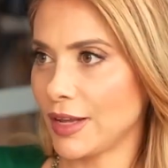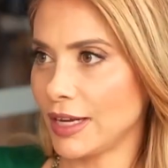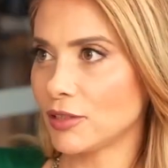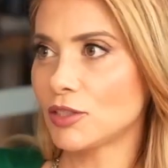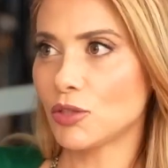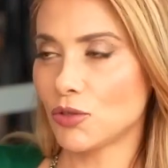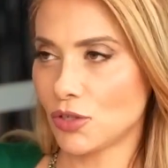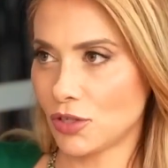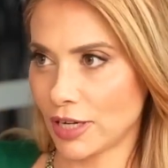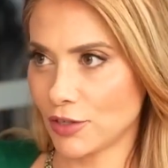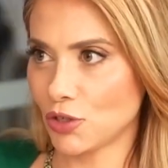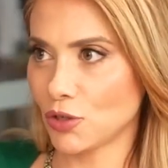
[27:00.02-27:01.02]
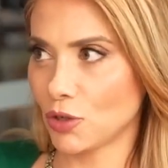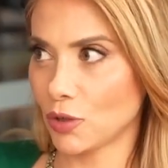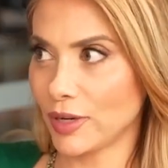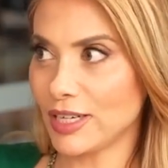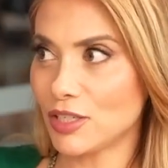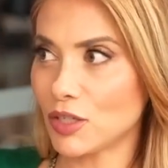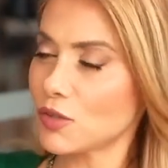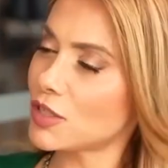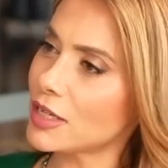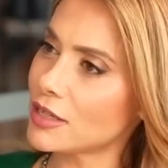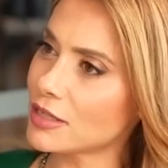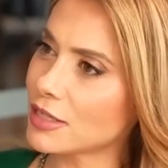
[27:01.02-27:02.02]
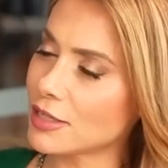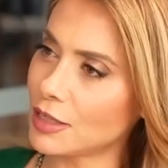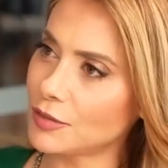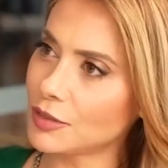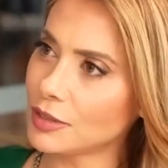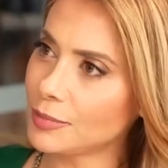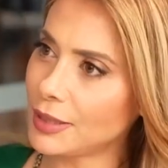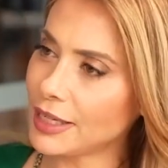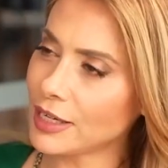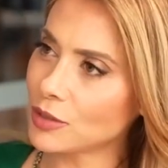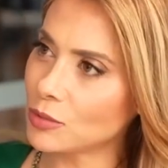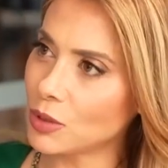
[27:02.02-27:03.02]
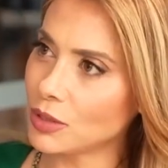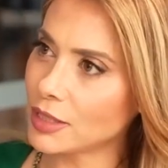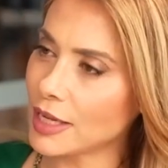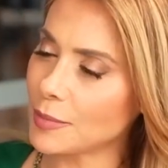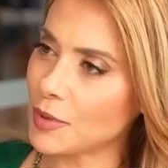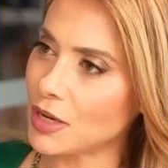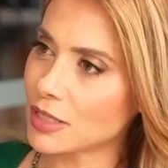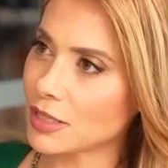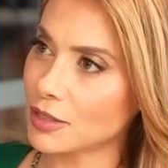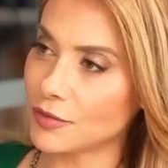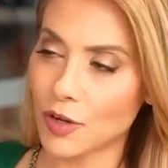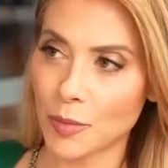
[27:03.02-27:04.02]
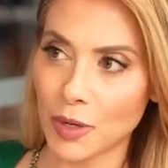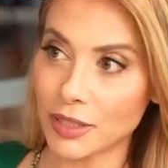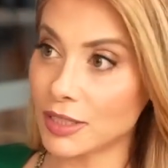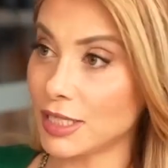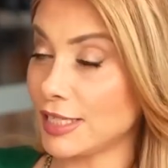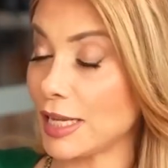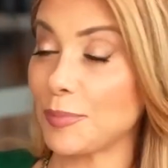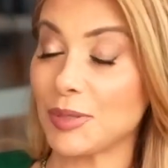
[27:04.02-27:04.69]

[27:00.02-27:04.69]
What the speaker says: in that. You tend to agree. Do you see silver playing a role in that basket of commodities